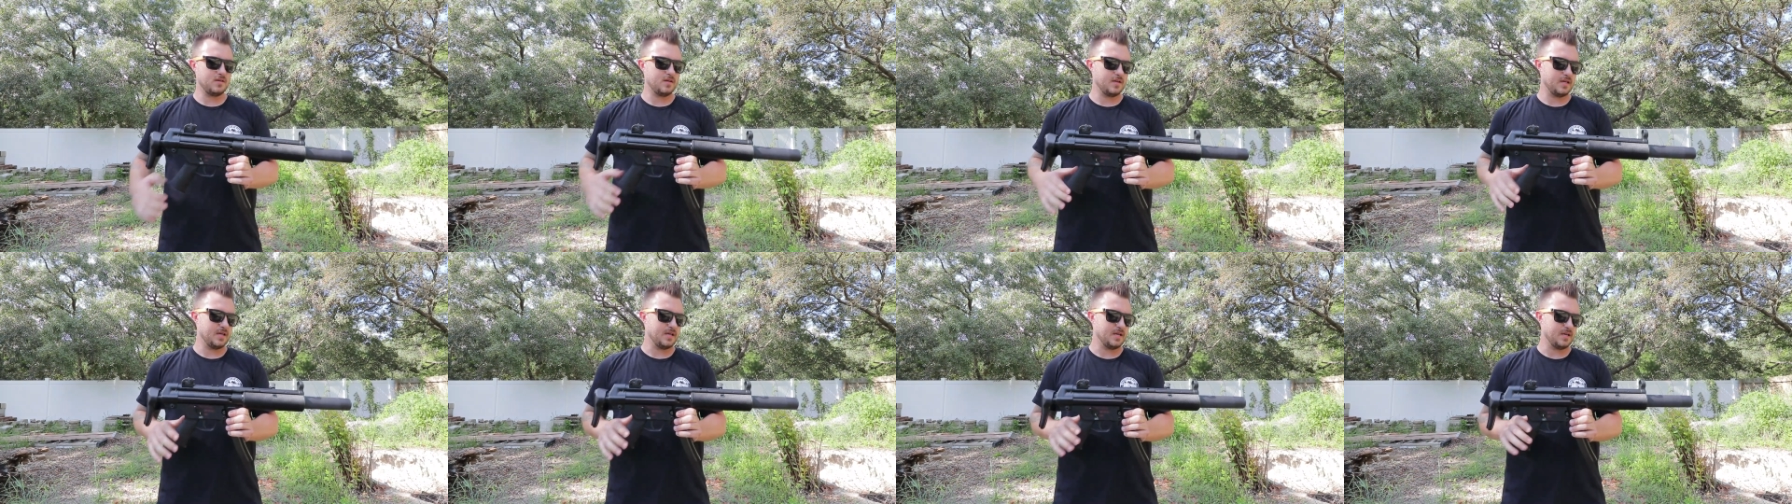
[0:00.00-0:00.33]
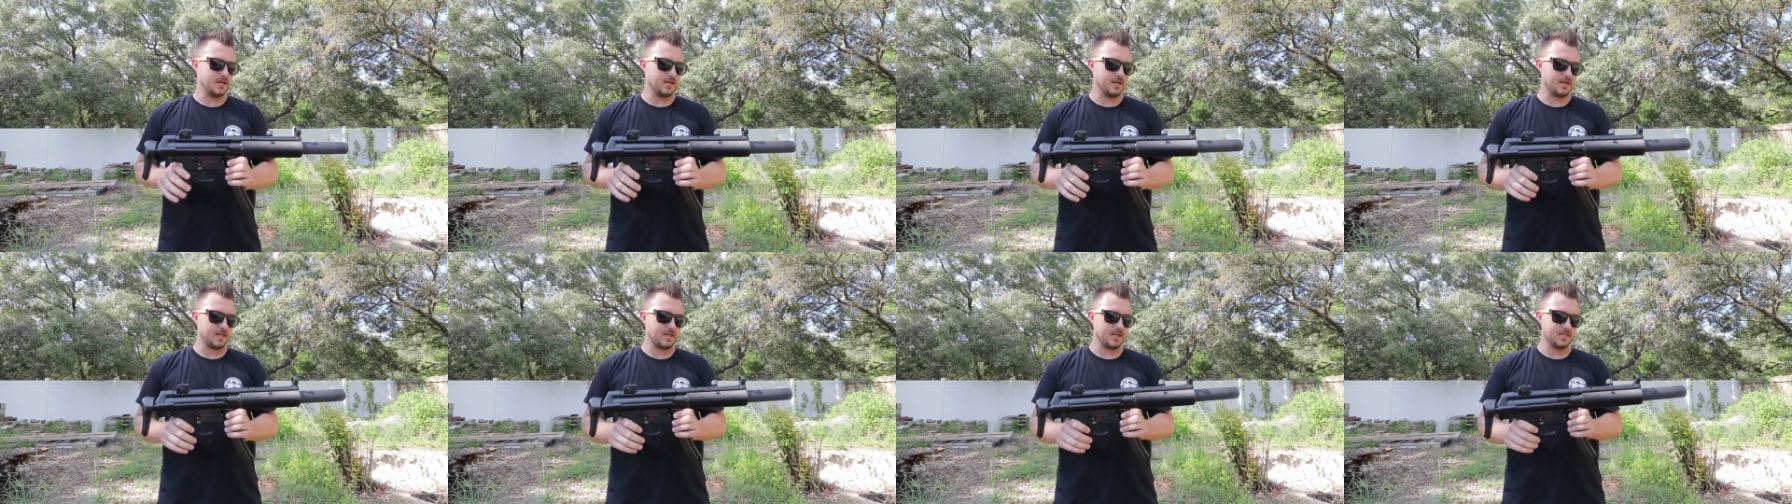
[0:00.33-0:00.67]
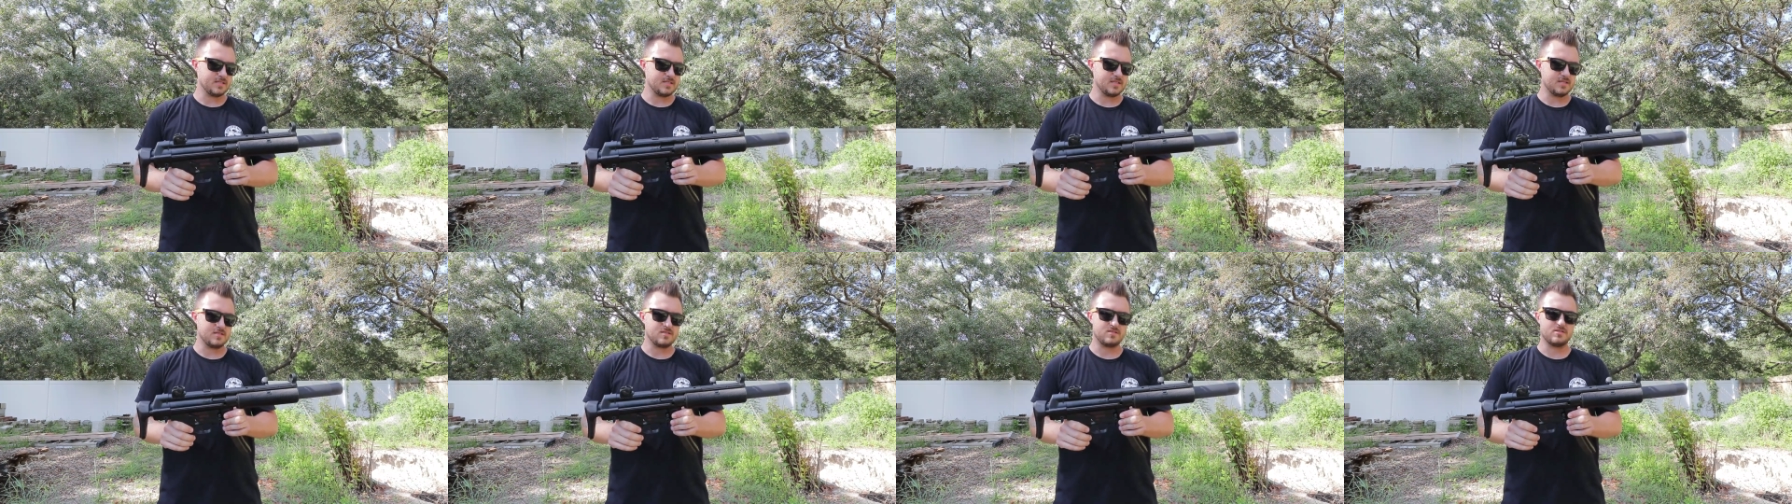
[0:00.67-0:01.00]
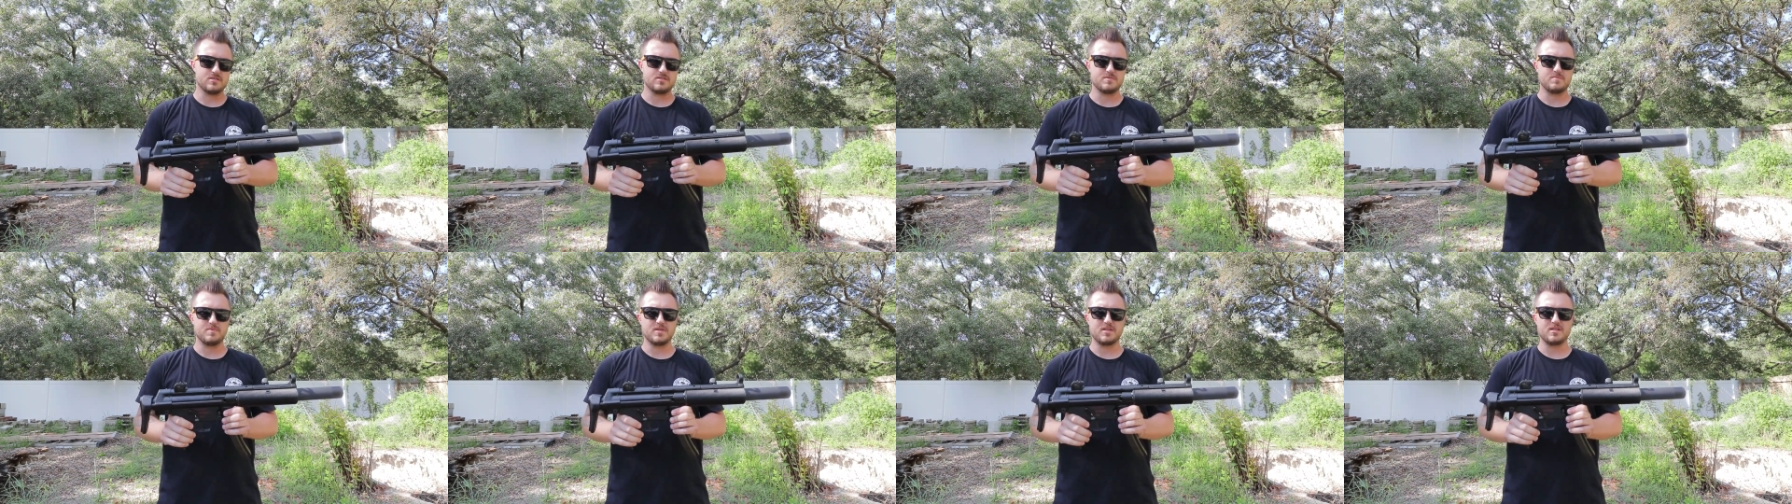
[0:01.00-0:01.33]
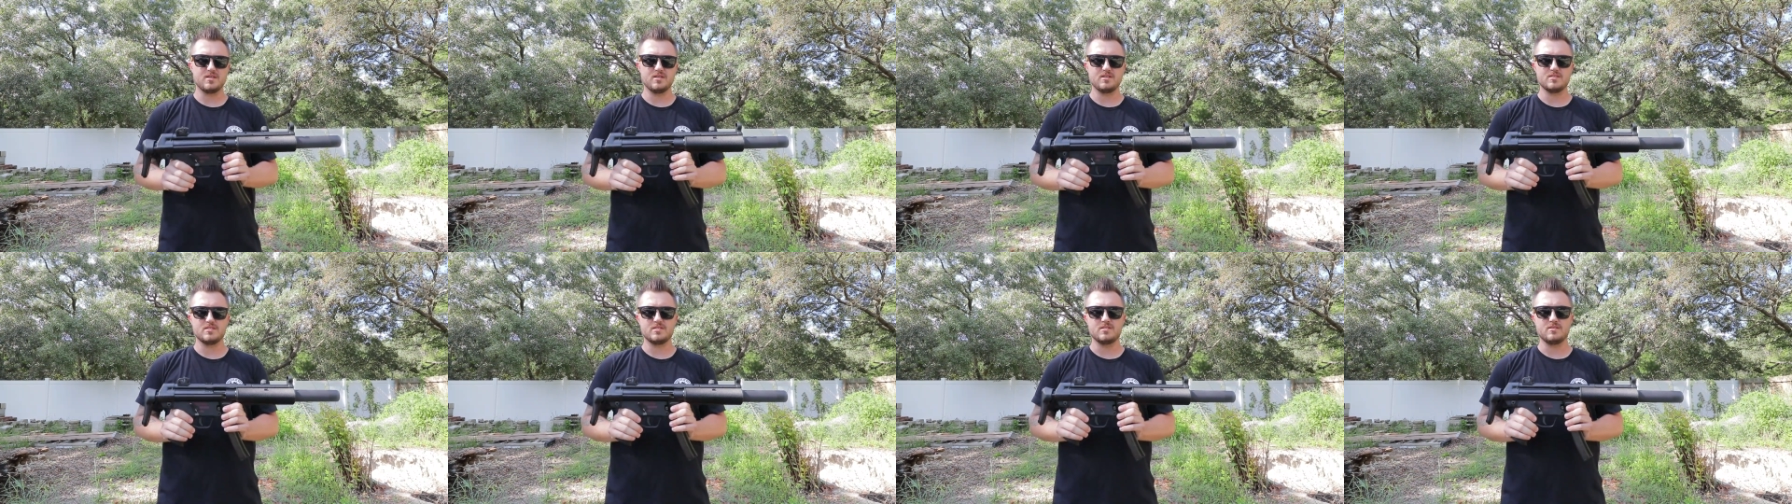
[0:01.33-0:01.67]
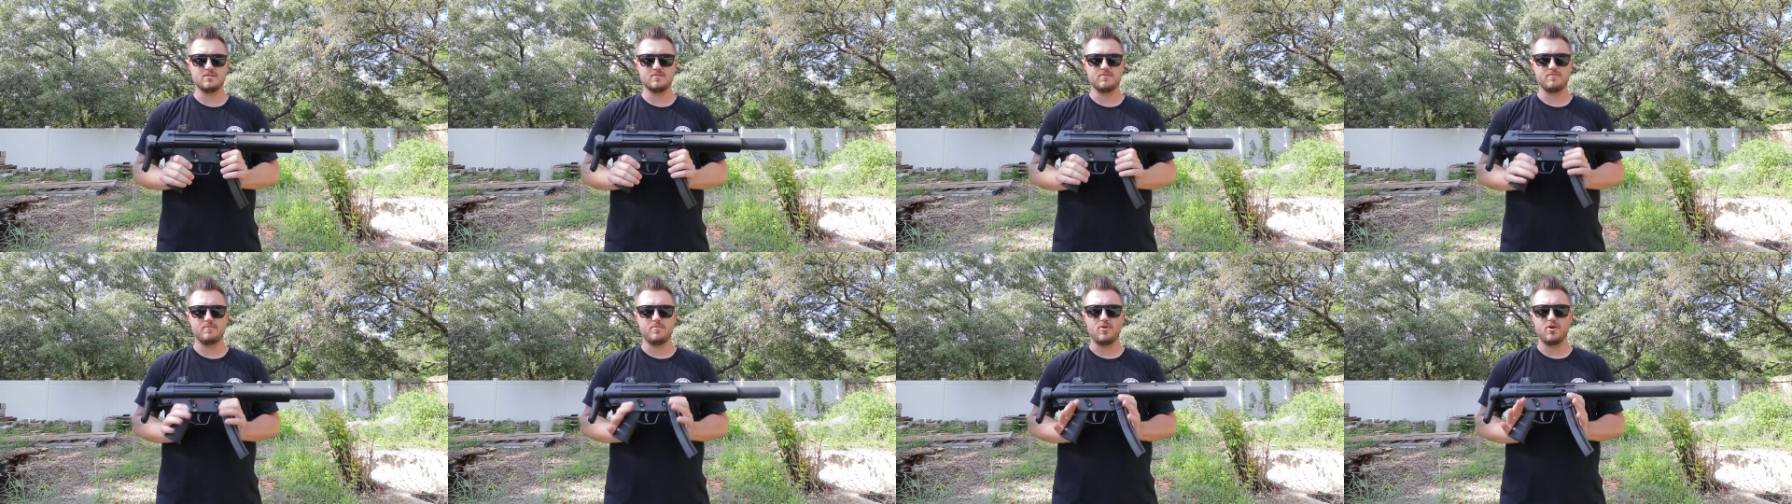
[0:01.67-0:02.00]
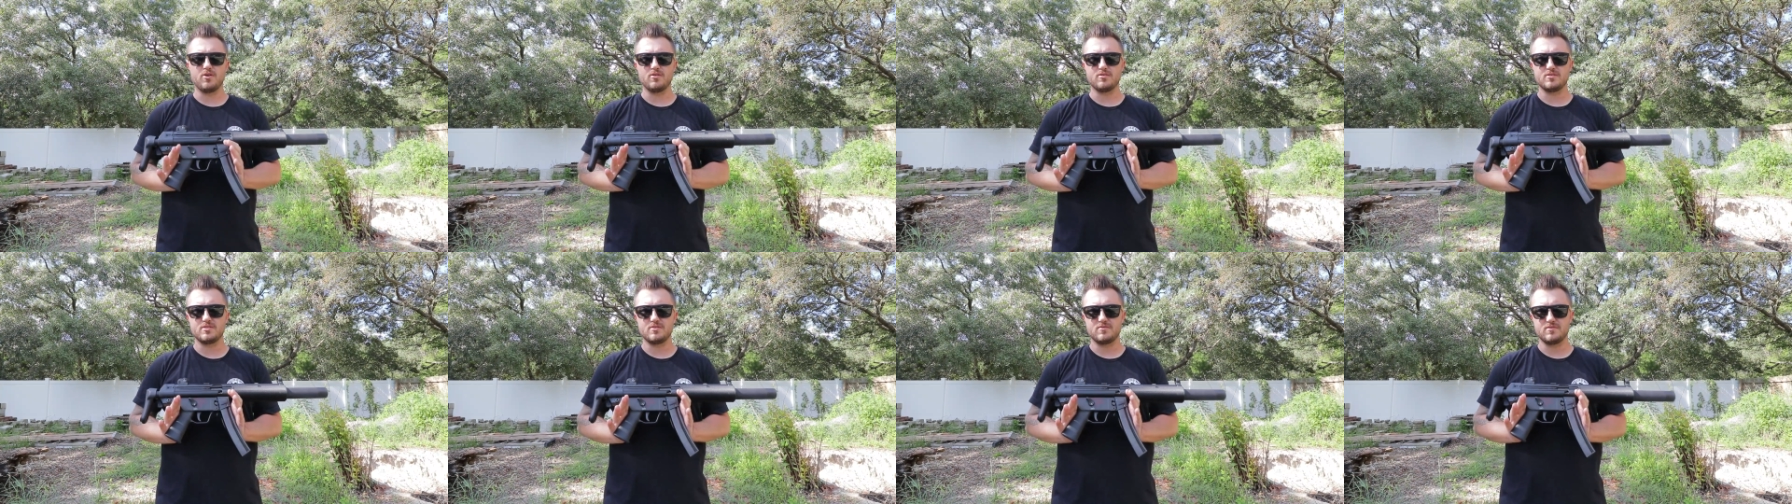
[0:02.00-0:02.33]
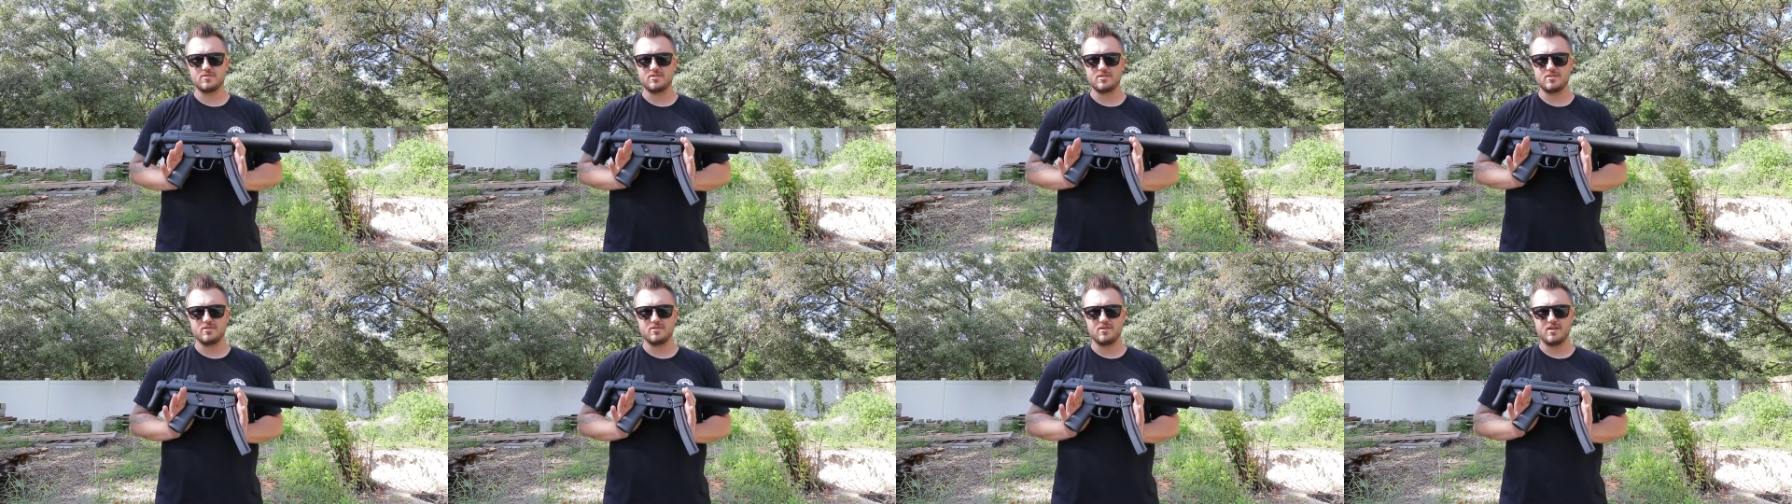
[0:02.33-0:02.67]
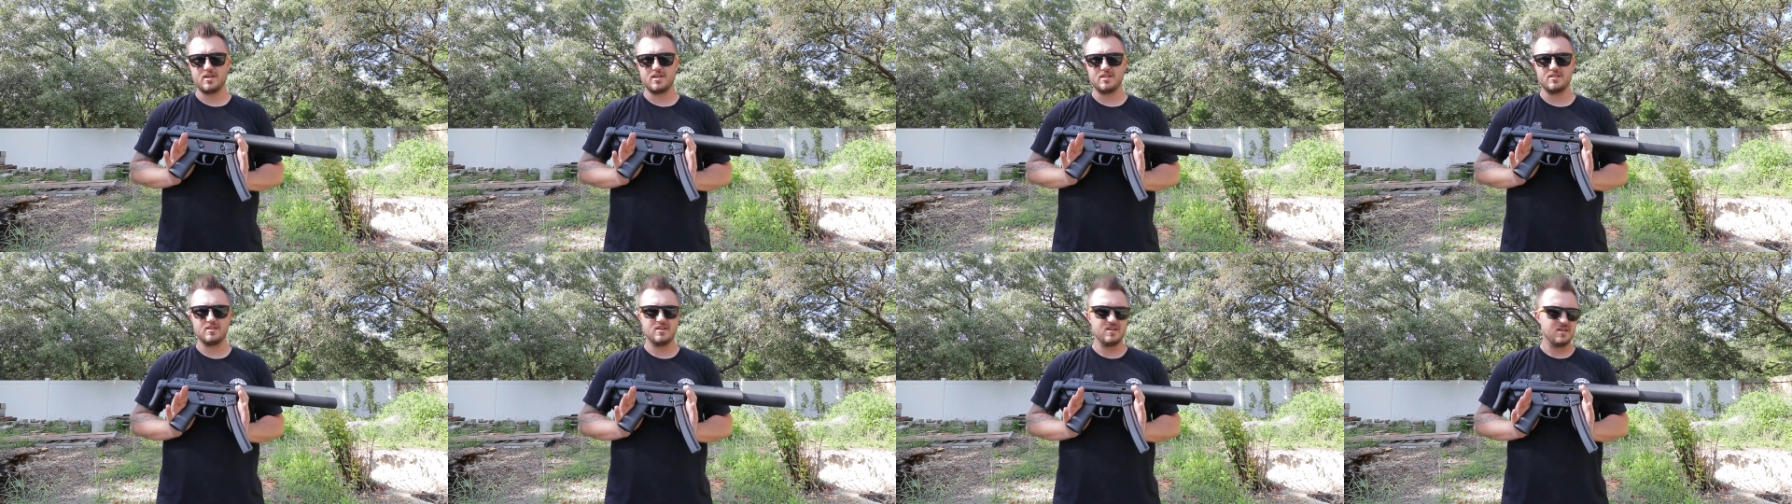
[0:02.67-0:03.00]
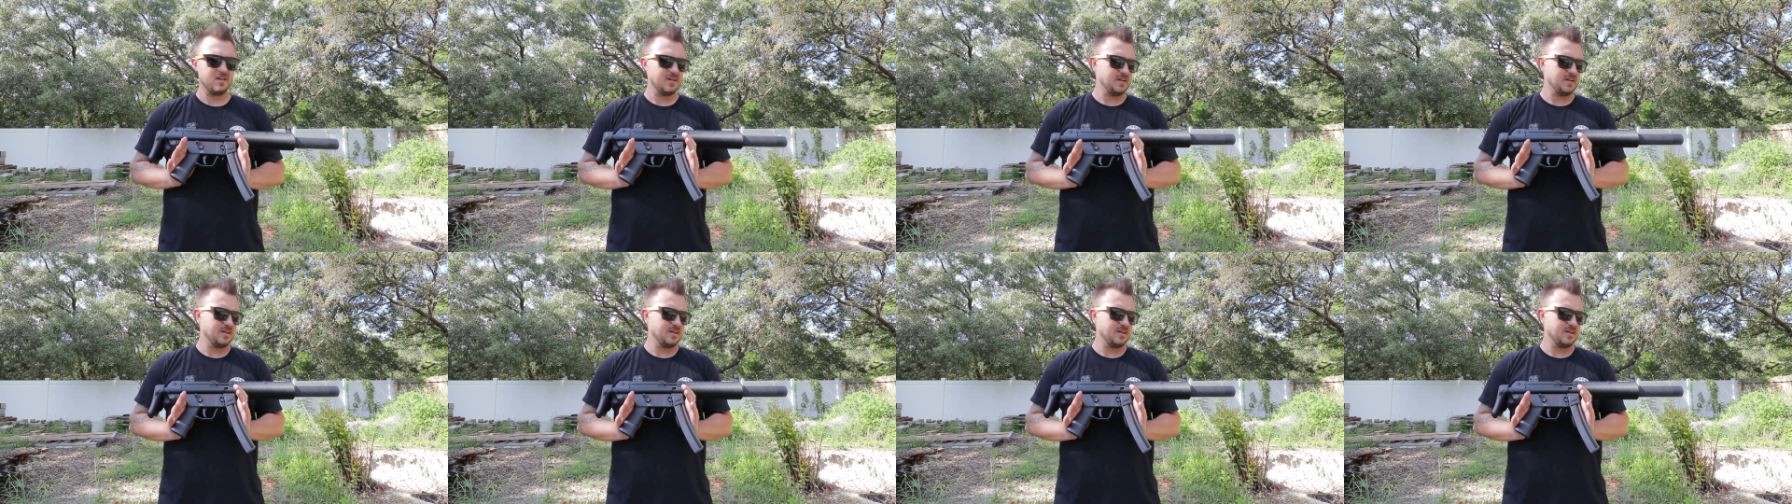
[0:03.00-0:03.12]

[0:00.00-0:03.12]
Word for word: And I guess that's just because of parts restraint.